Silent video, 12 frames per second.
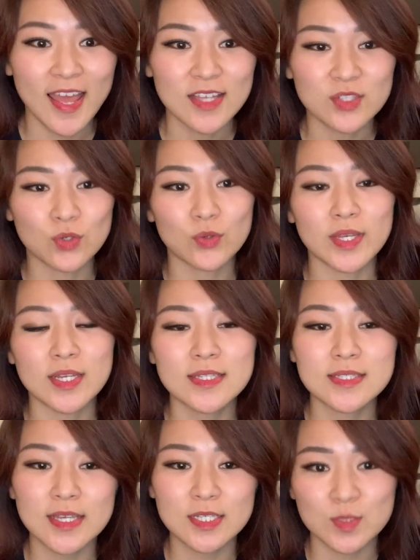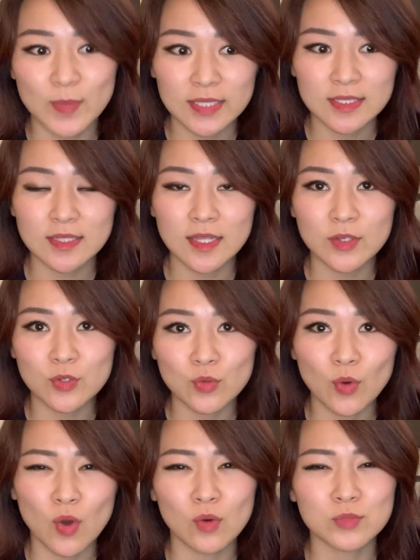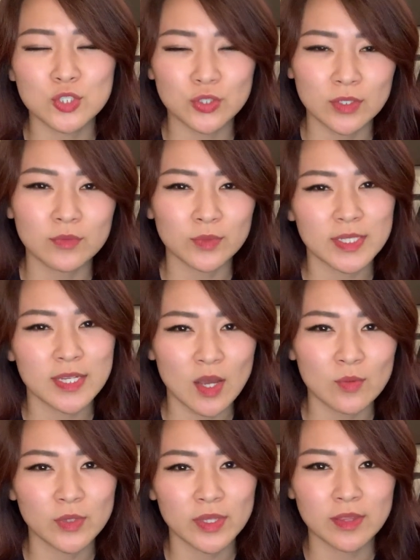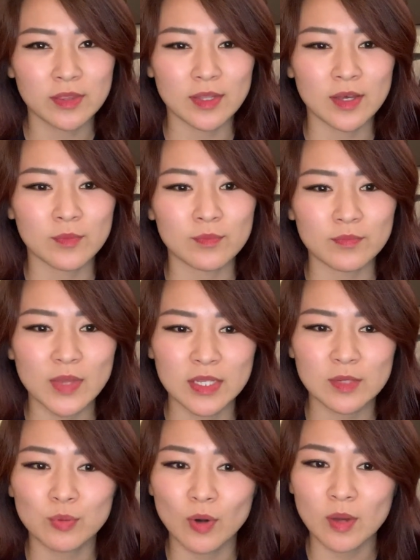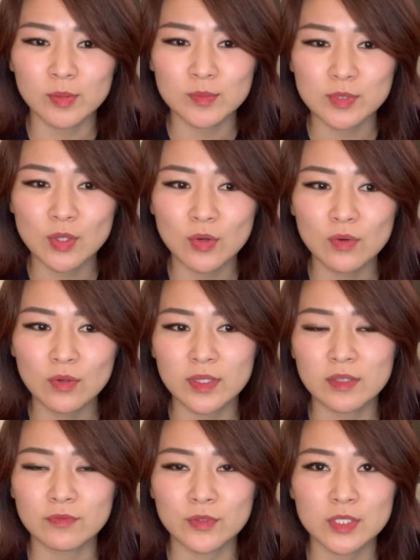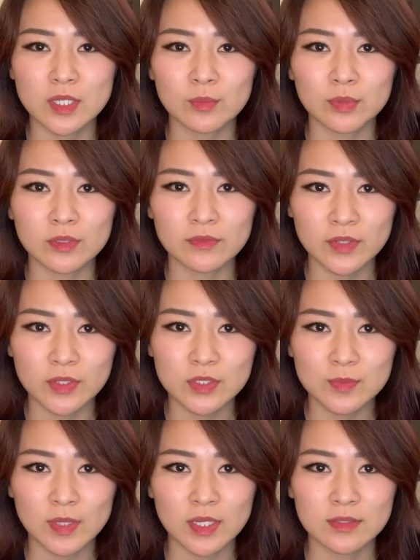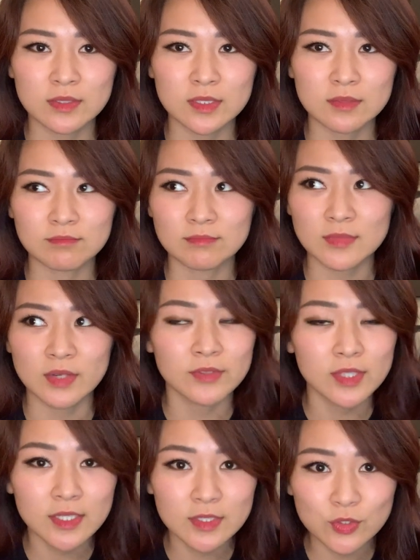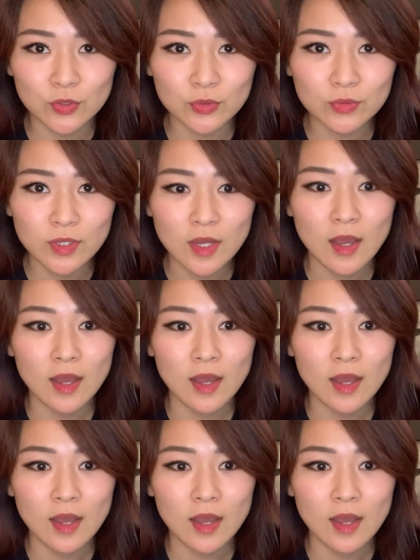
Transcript: So it is expected that new homes shouldn't really come with any problems though in the first couple of years because everything is new,